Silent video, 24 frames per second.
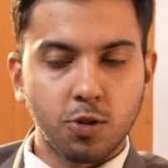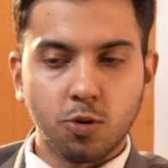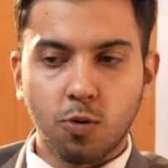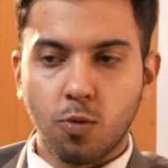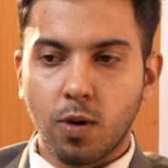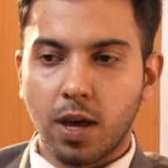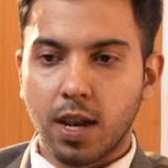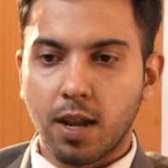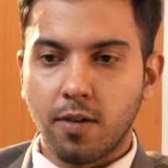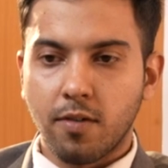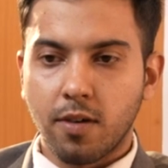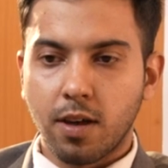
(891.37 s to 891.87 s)
So
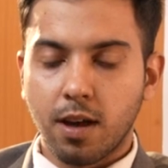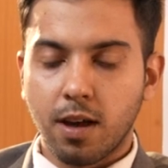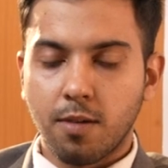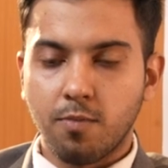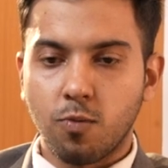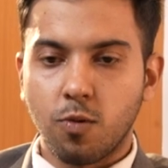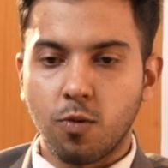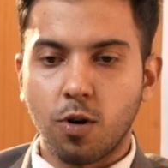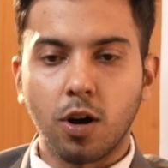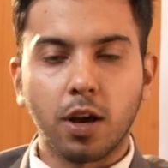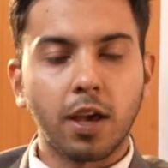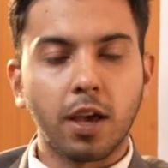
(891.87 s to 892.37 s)
whenever I'm
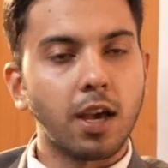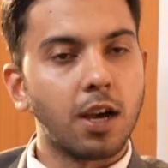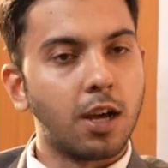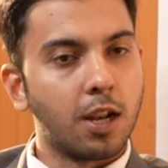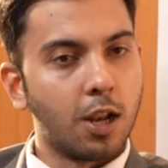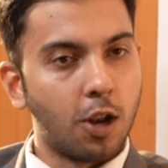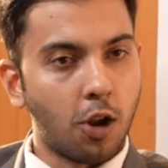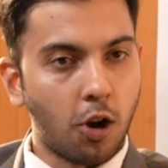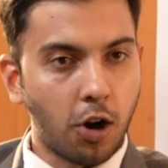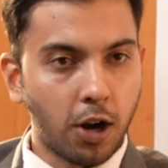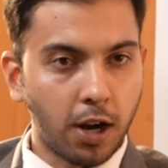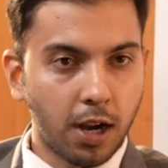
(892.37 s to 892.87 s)
working a
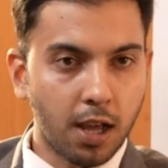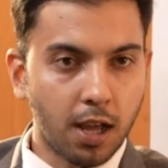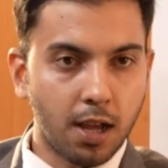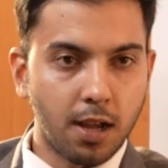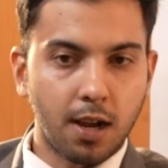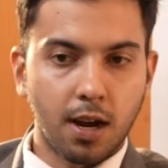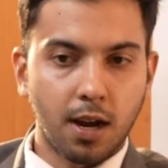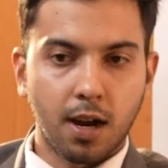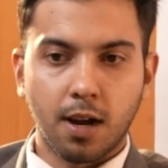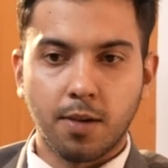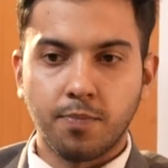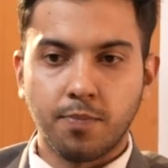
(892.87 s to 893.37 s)
lot,
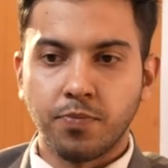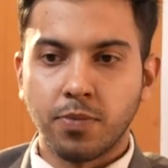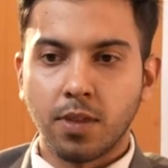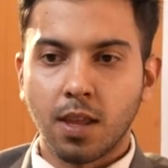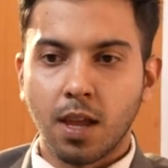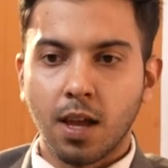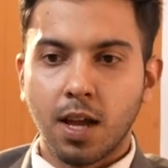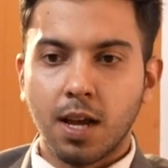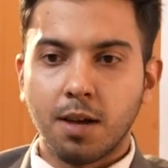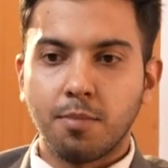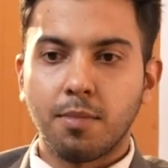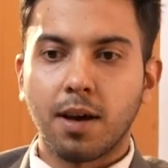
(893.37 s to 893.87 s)

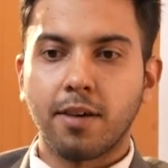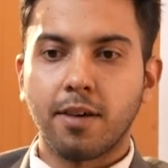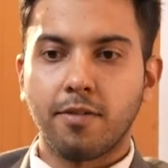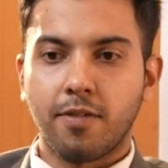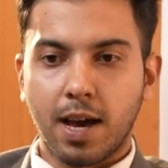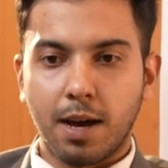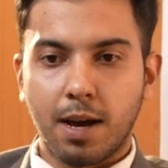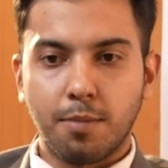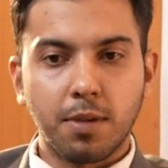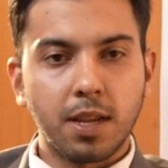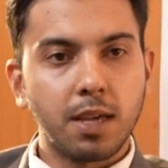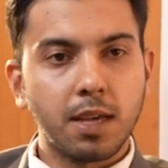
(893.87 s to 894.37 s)
my
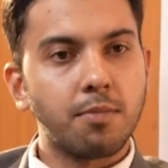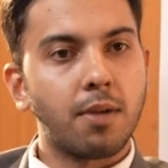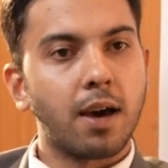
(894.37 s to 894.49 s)
family,